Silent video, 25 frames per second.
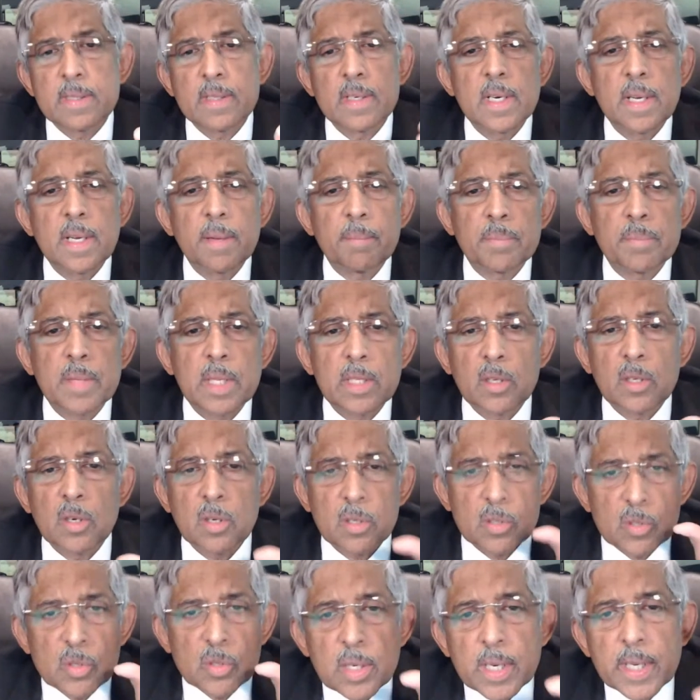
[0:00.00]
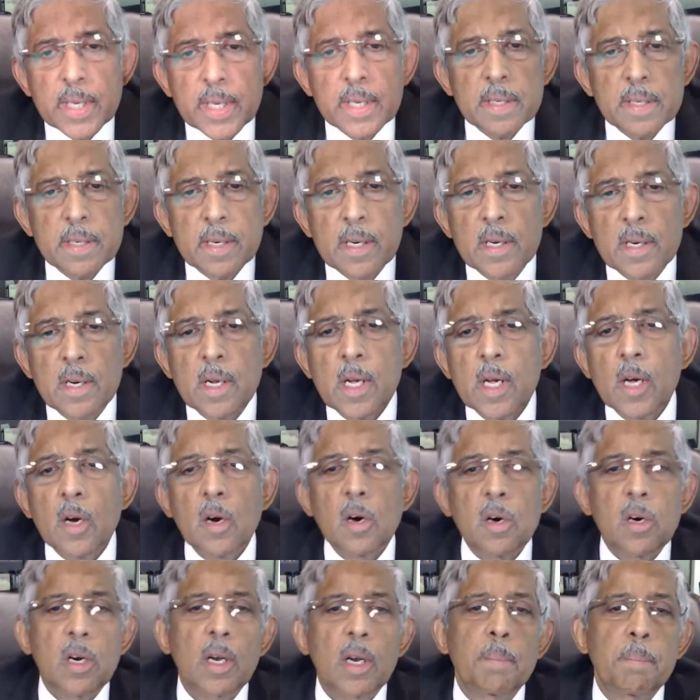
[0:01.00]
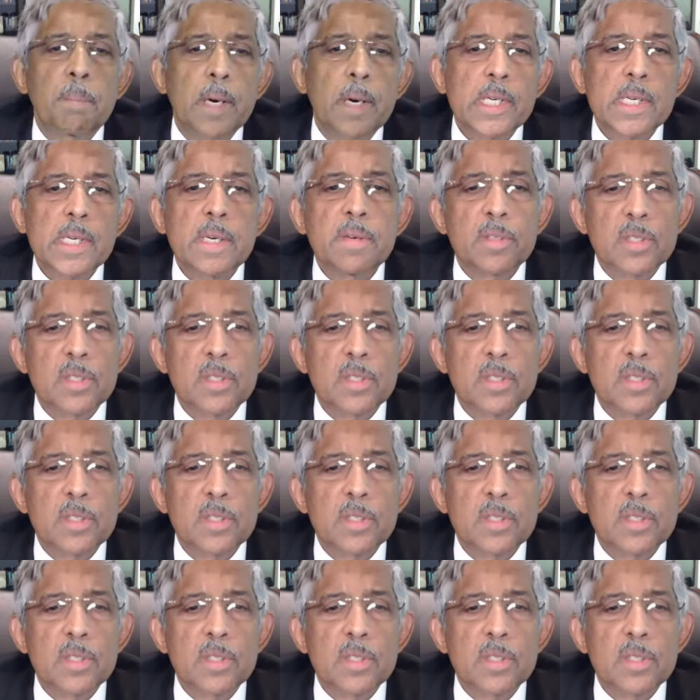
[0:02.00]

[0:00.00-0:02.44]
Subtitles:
Earlier, they thought it's only intraocular pressure,